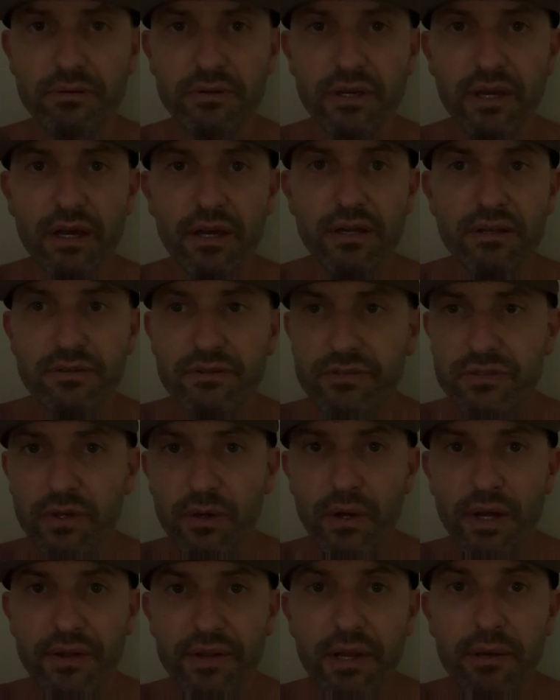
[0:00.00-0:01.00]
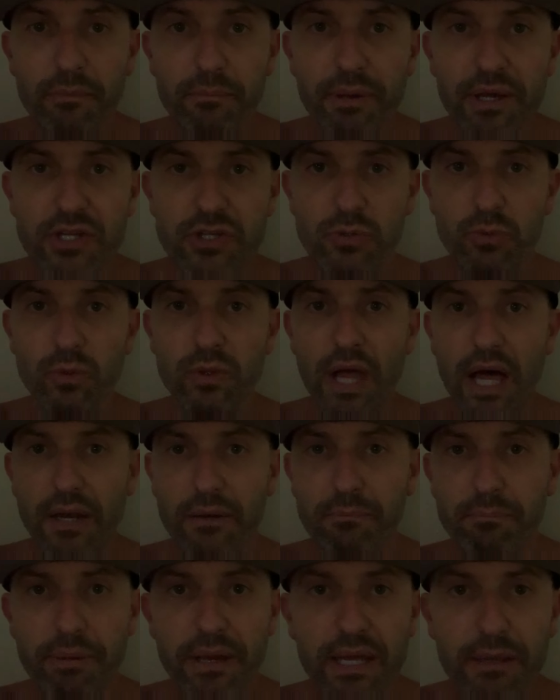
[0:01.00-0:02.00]
Okay, so and, and it pays you a lot
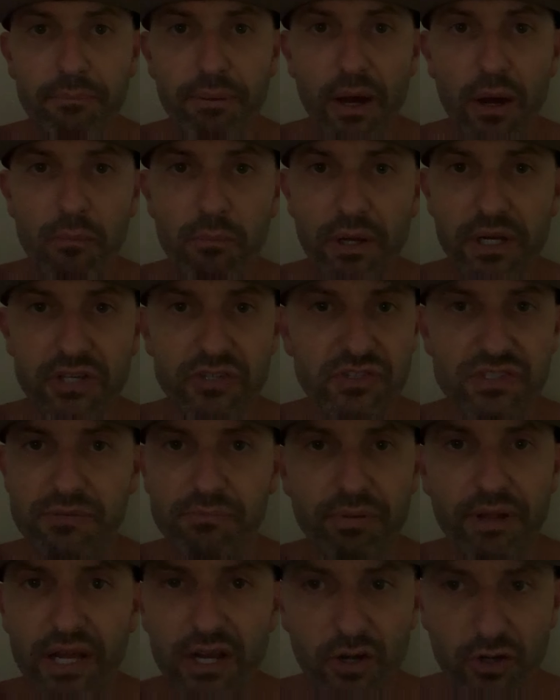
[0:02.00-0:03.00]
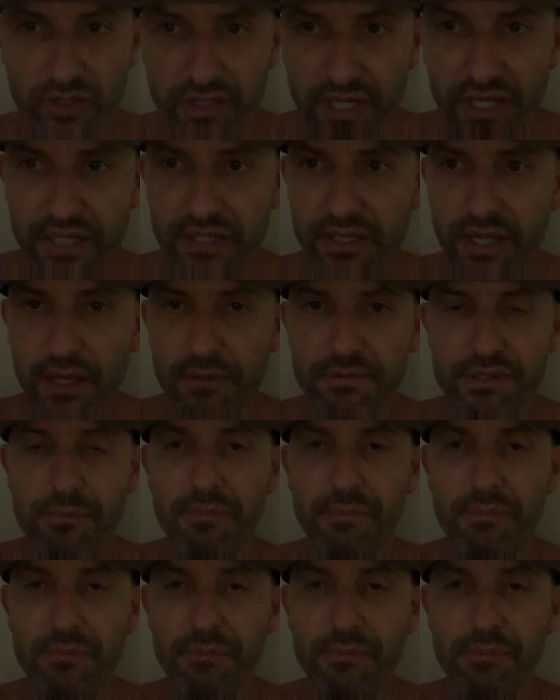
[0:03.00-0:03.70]
of PayPal money just to play arcade games.